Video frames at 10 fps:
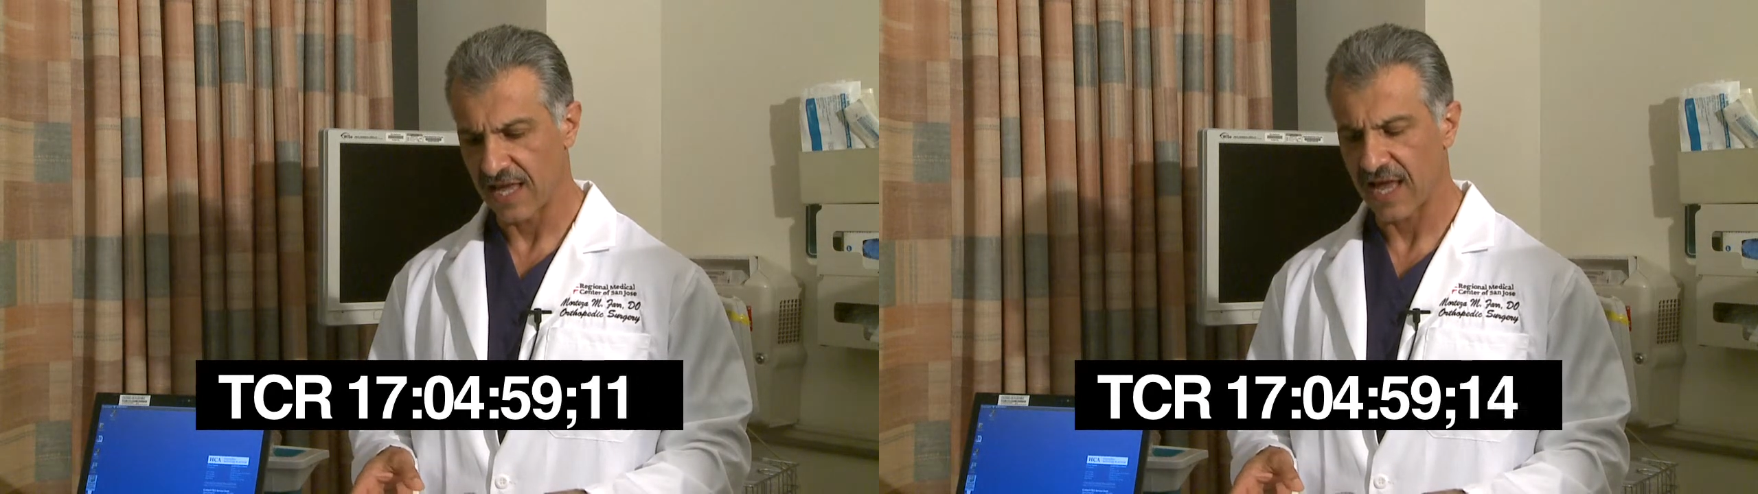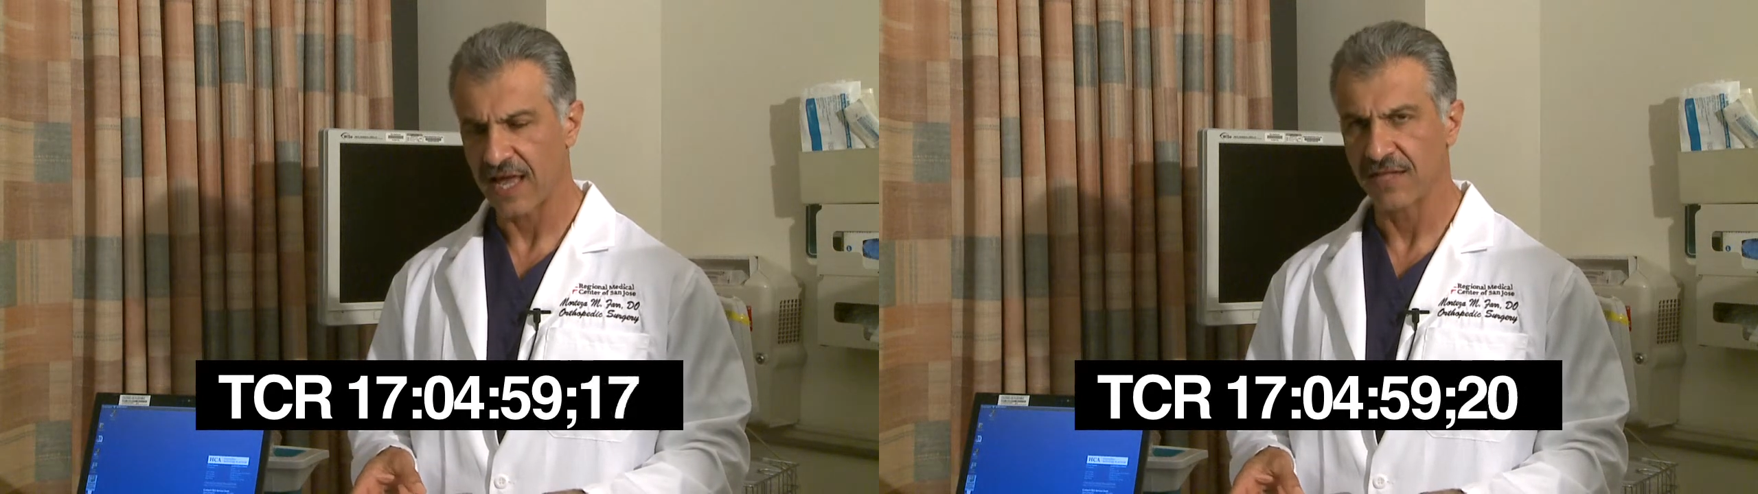
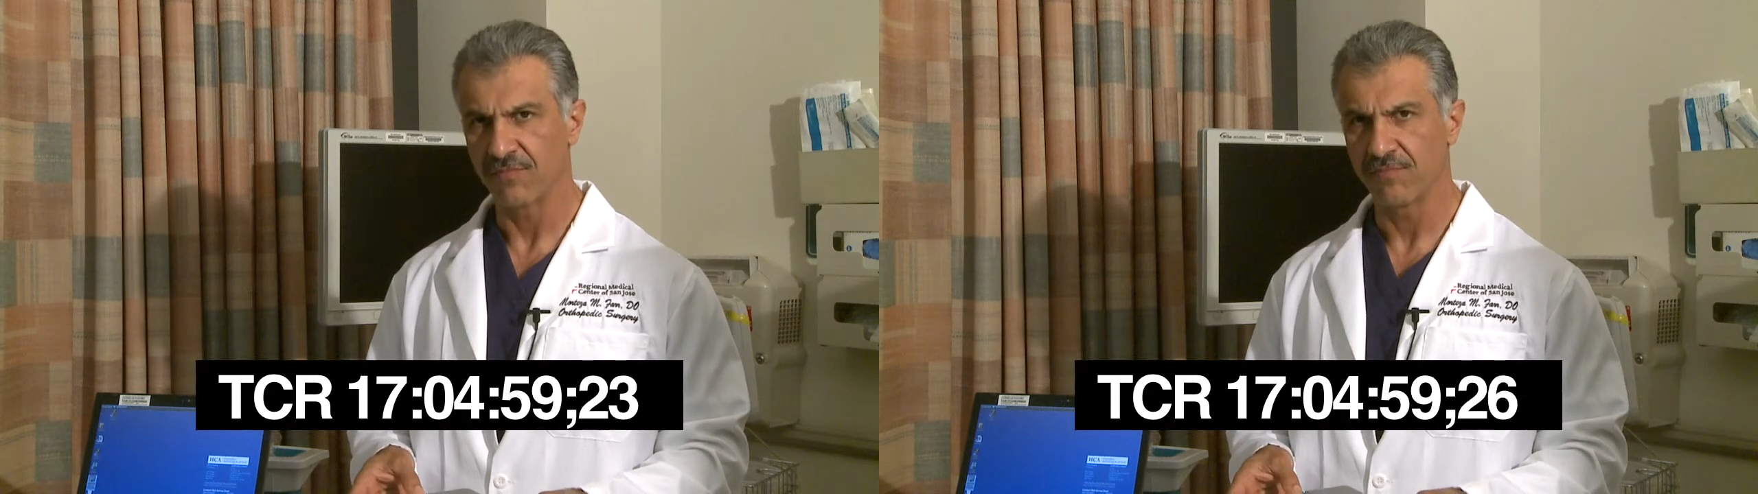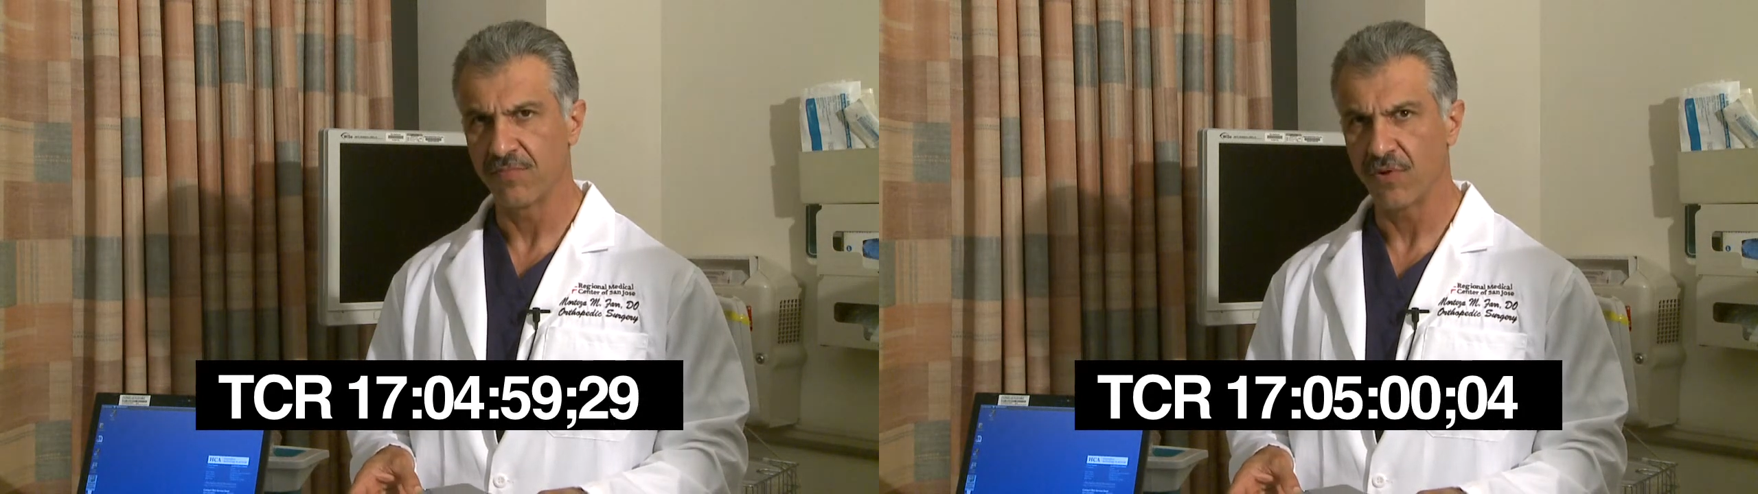
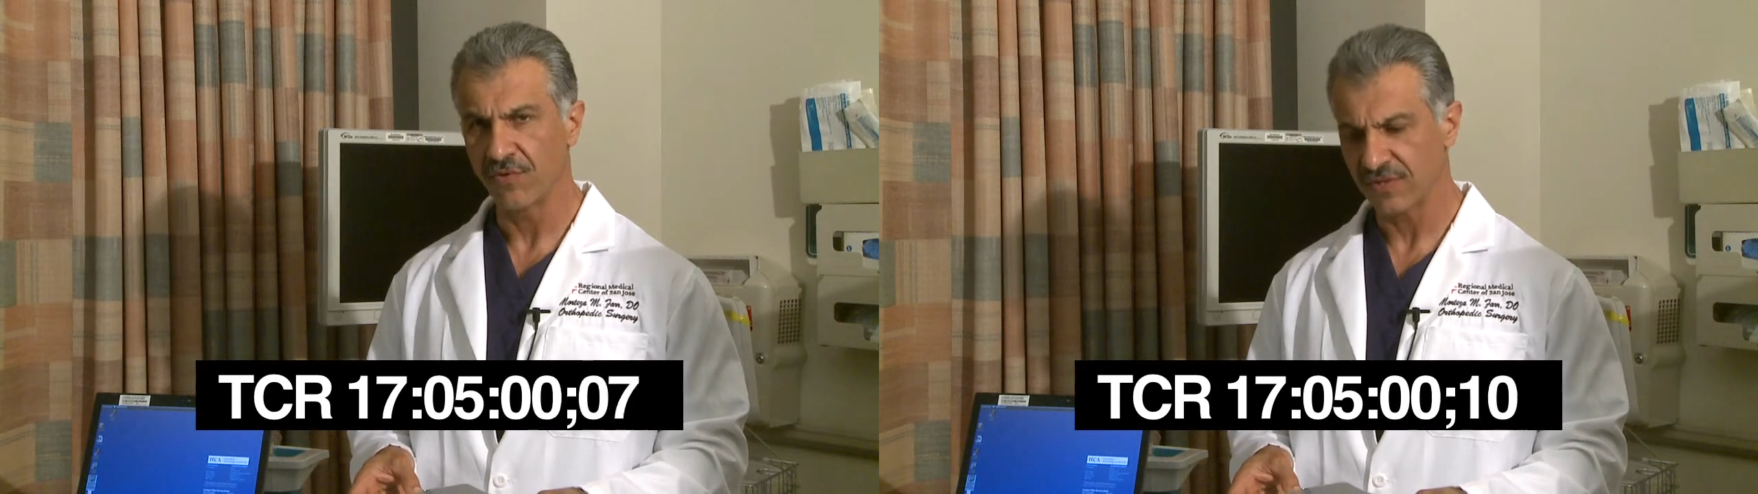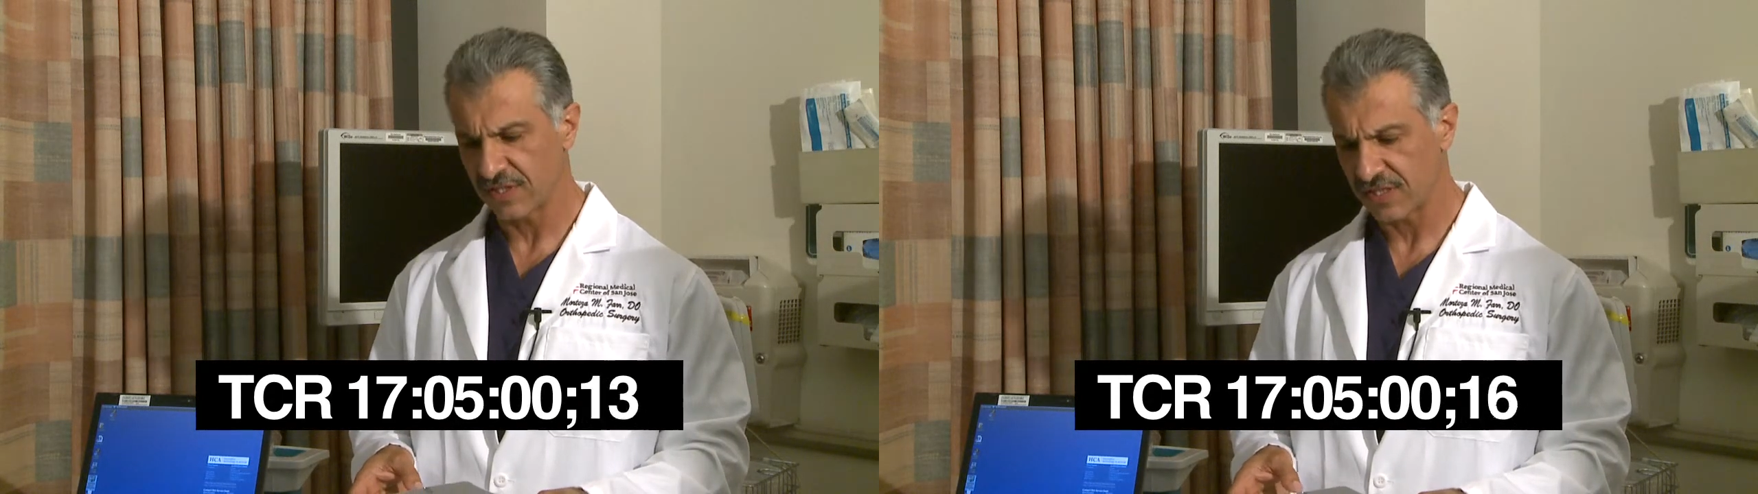and
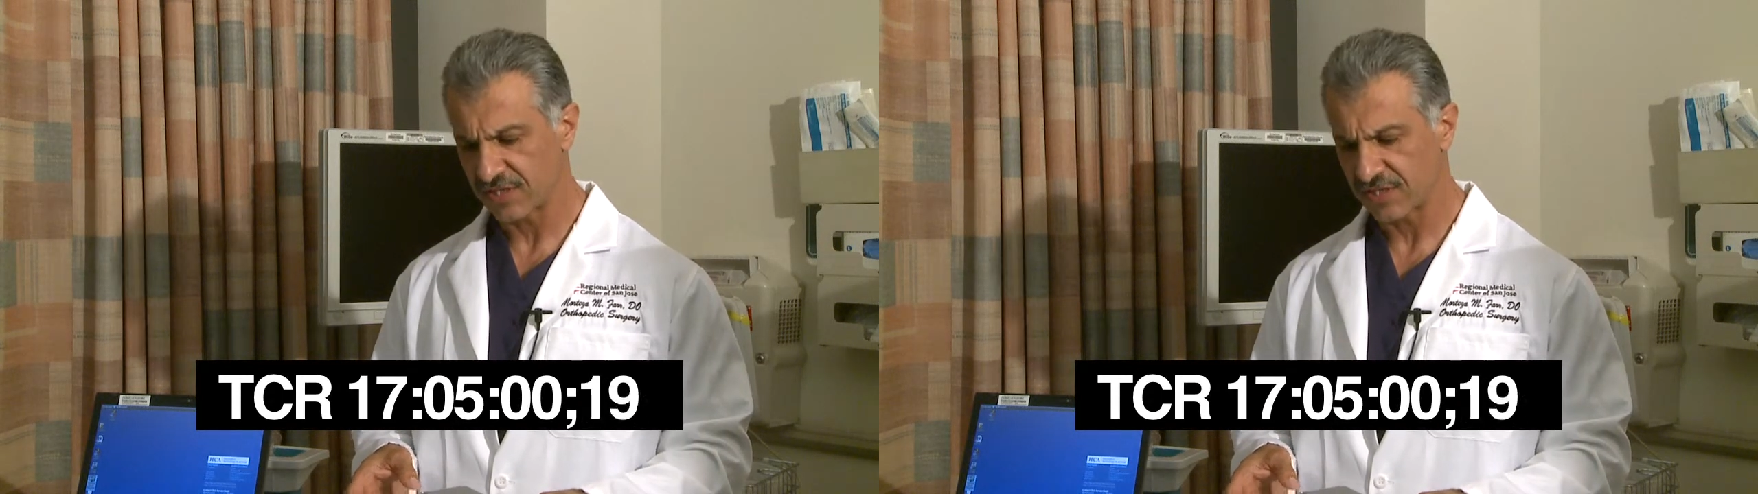bone